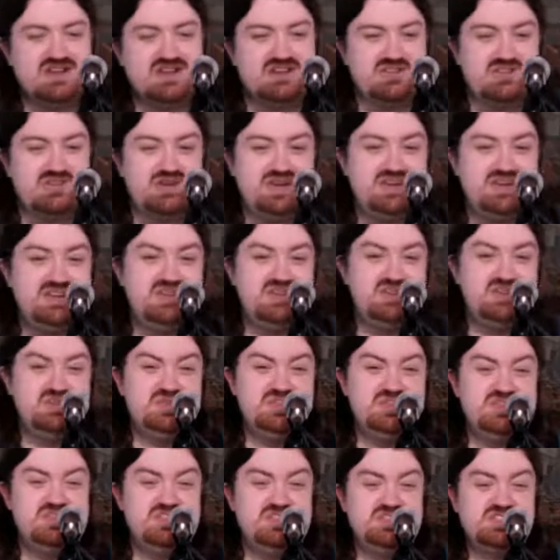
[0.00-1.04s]
There ain't no
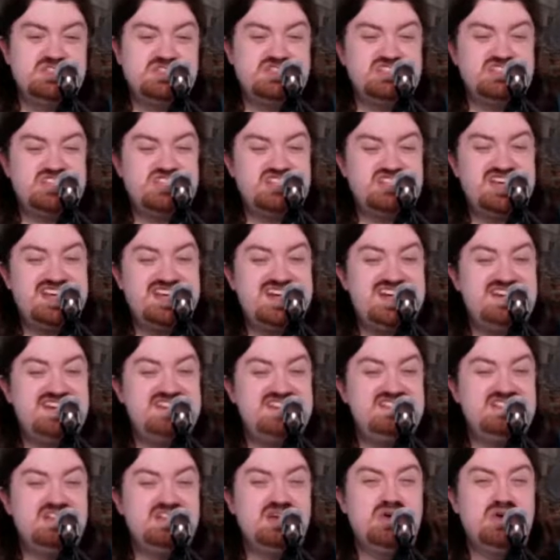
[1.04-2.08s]
use in
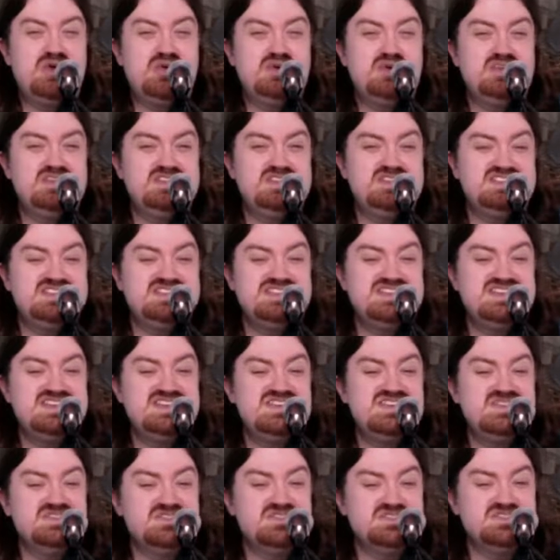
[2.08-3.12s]
shedding lonely
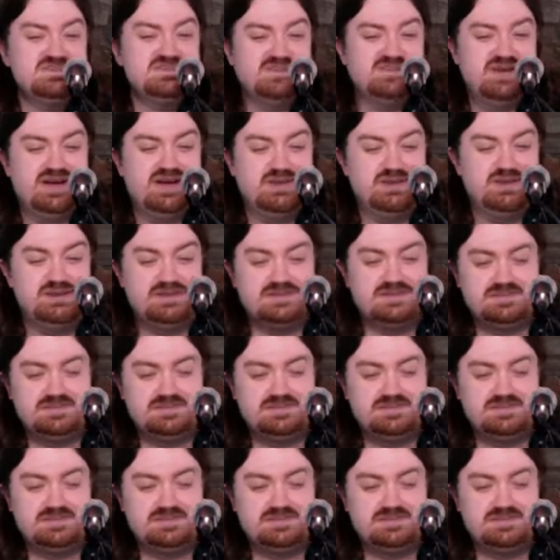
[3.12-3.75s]
tears, Mama.